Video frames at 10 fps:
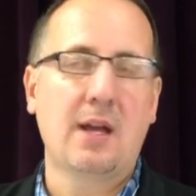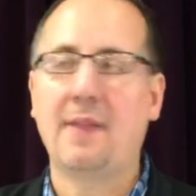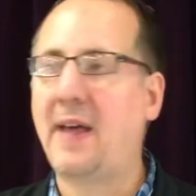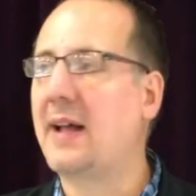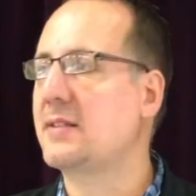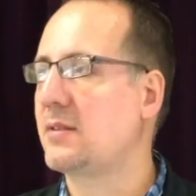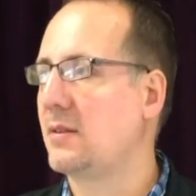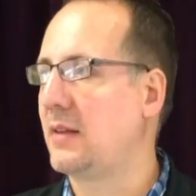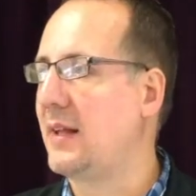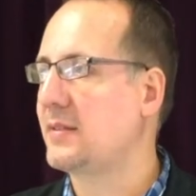And that's
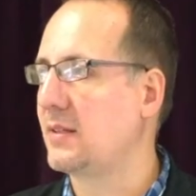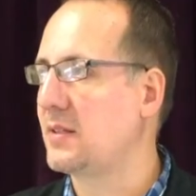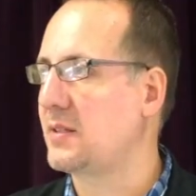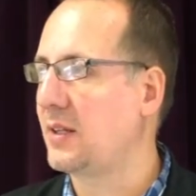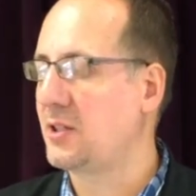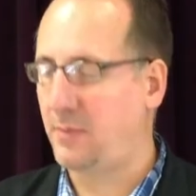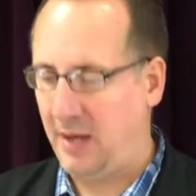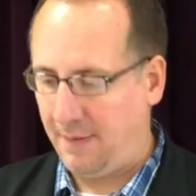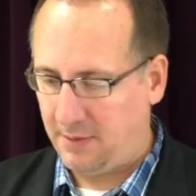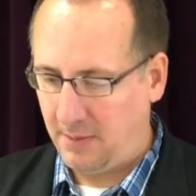a distinction we
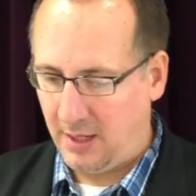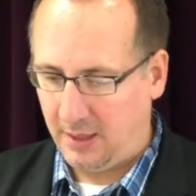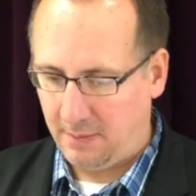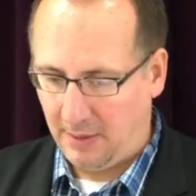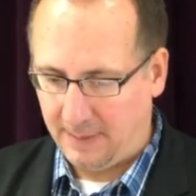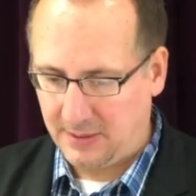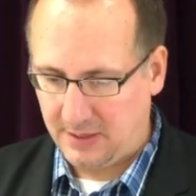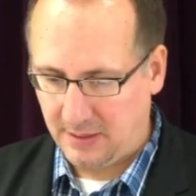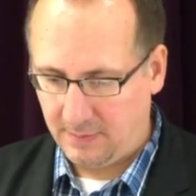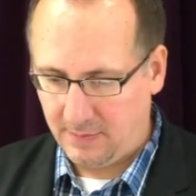have to make in
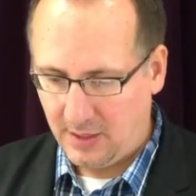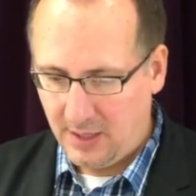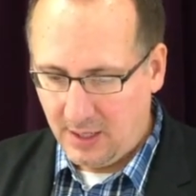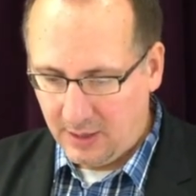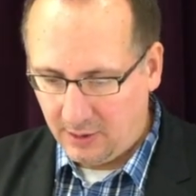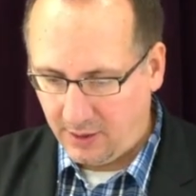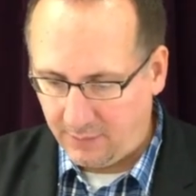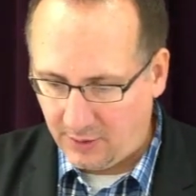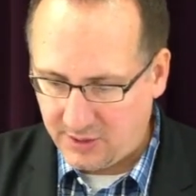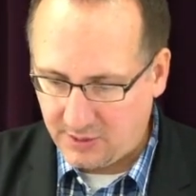baptism. Look
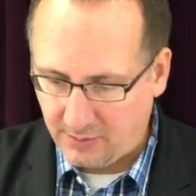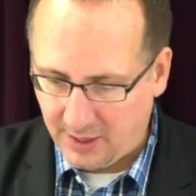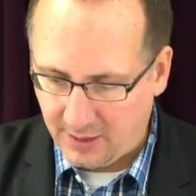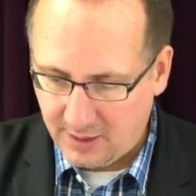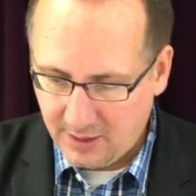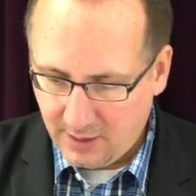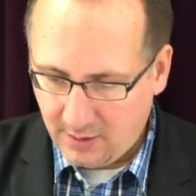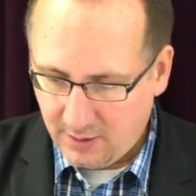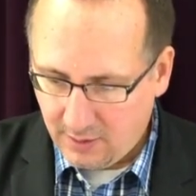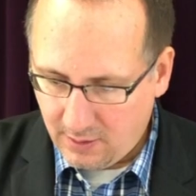at verse 3.
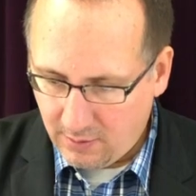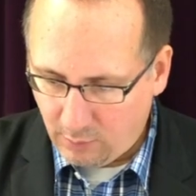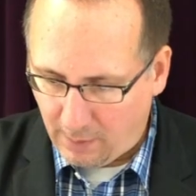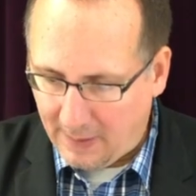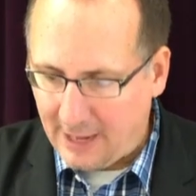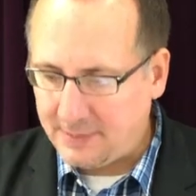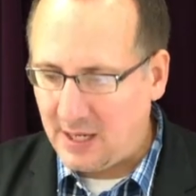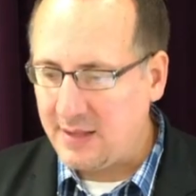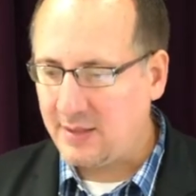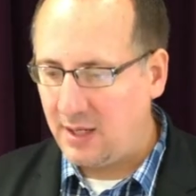We're
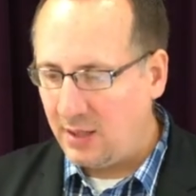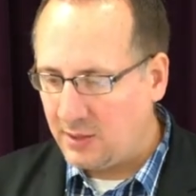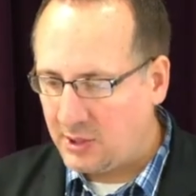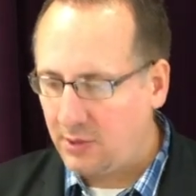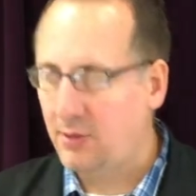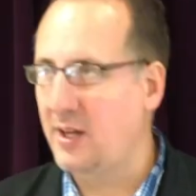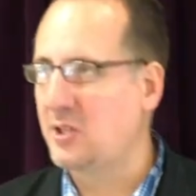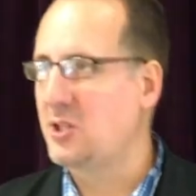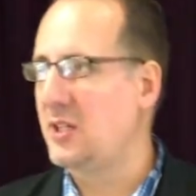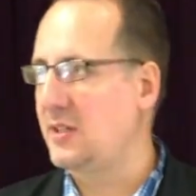baptized into
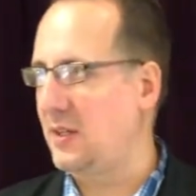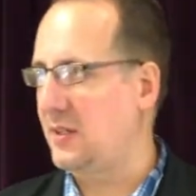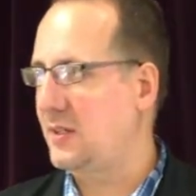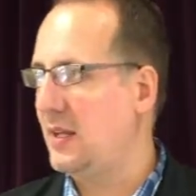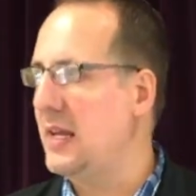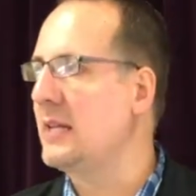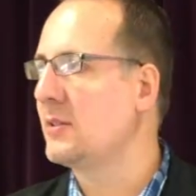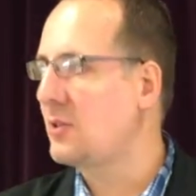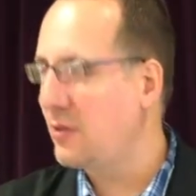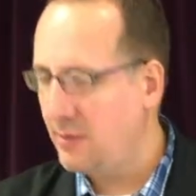Christ Jesus,
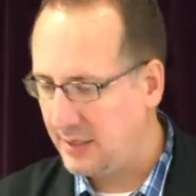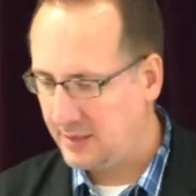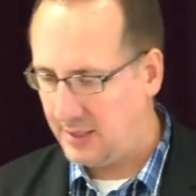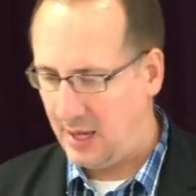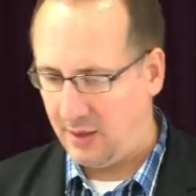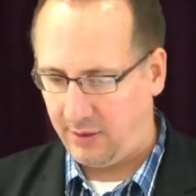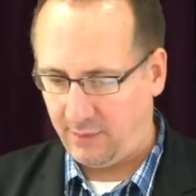into his death.